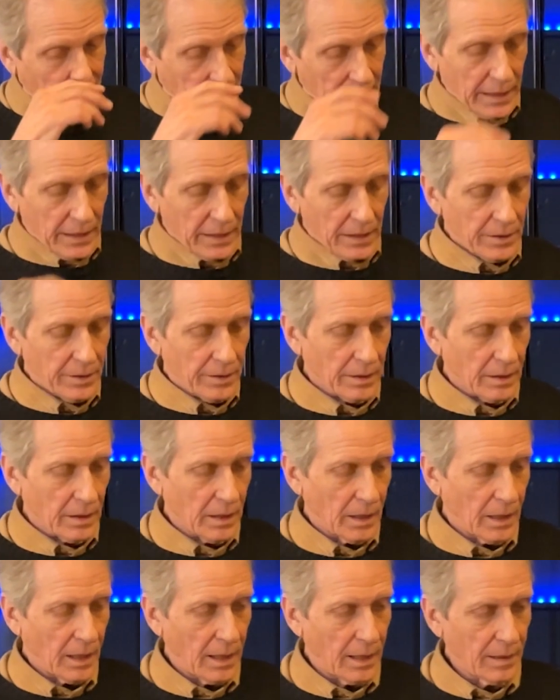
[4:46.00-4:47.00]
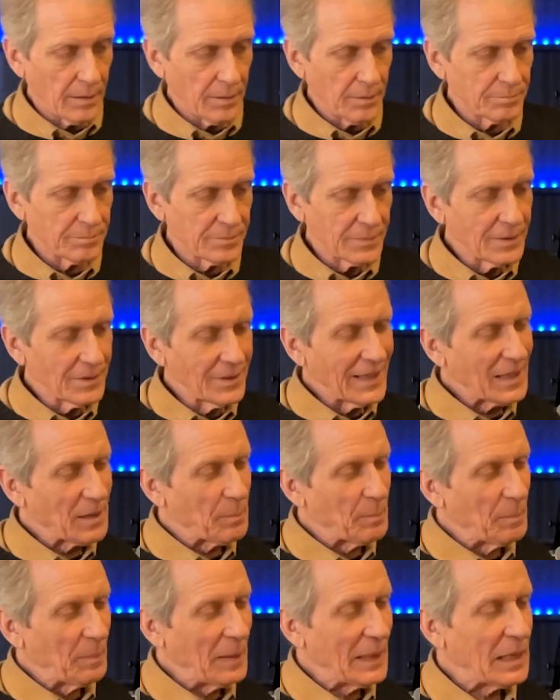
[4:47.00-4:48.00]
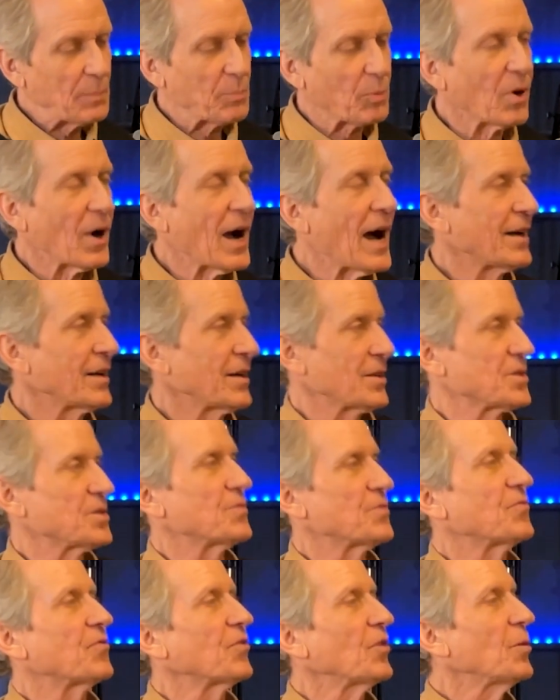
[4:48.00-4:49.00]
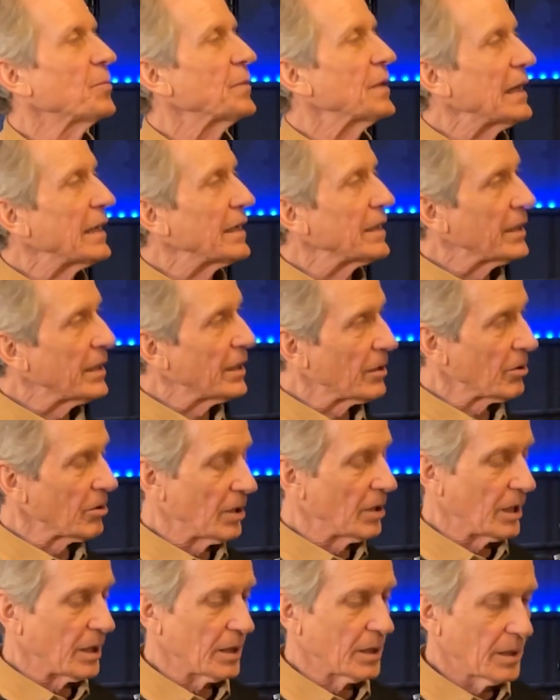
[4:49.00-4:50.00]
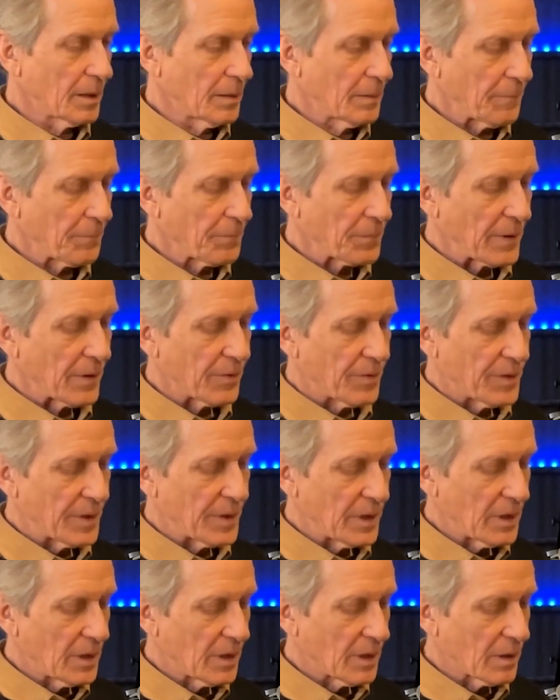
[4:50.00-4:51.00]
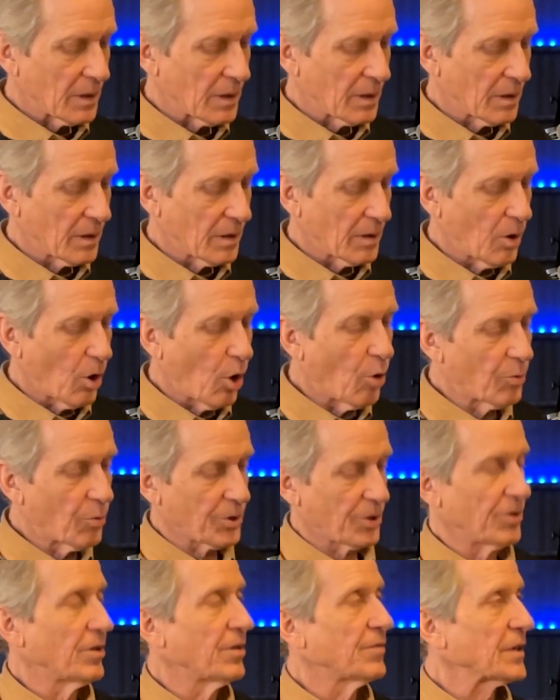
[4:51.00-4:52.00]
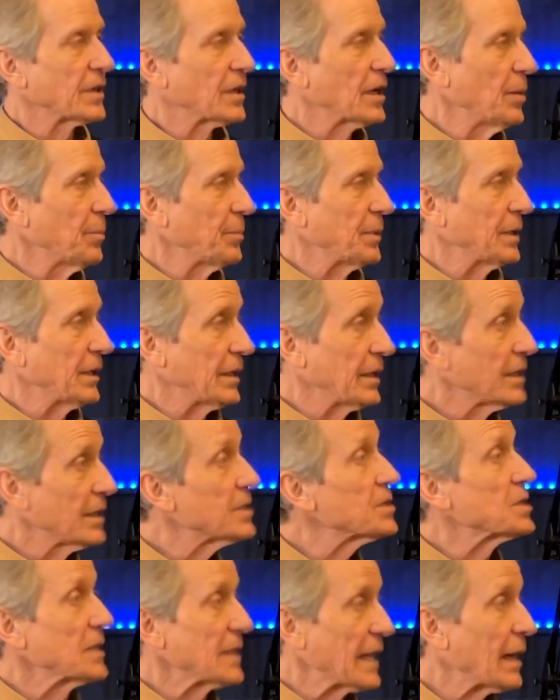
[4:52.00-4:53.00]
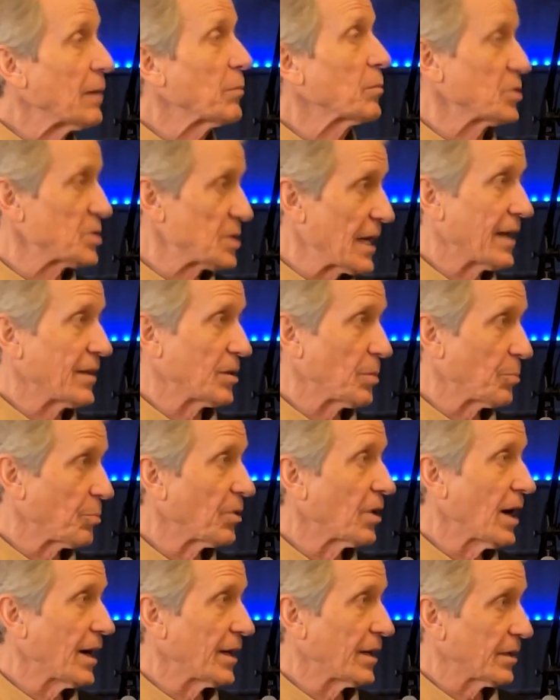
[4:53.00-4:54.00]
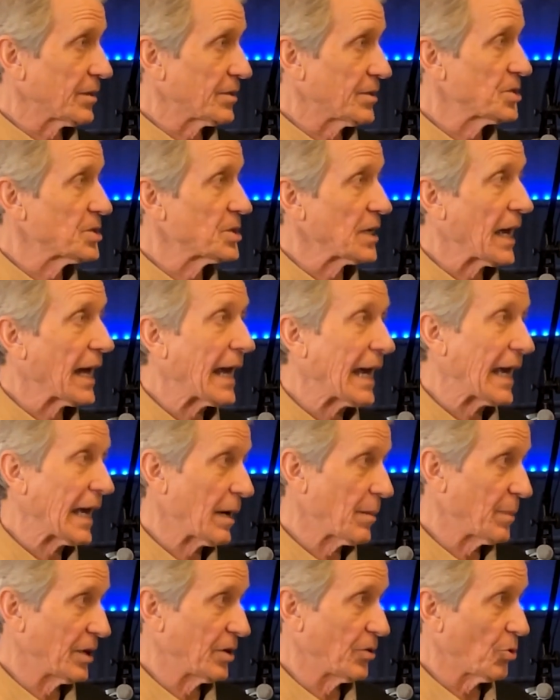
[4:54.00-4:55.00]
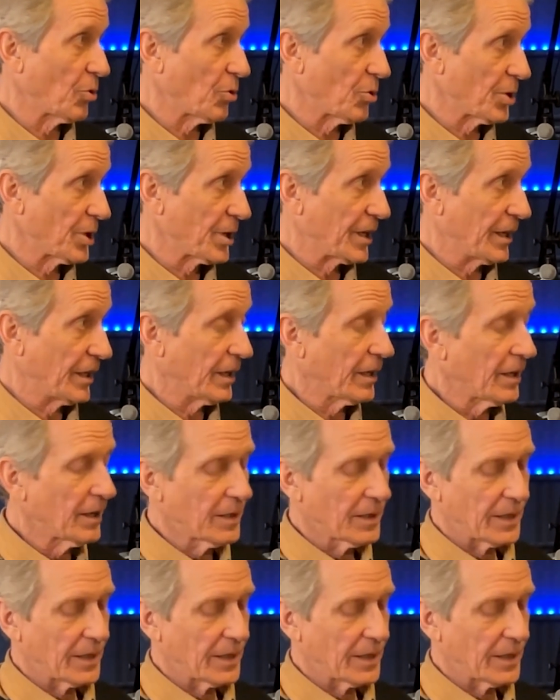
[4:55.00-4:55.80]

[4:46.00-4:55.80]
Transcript: And like many products from that era, the owner of the company, his name was on the product. This is a Hammond organ.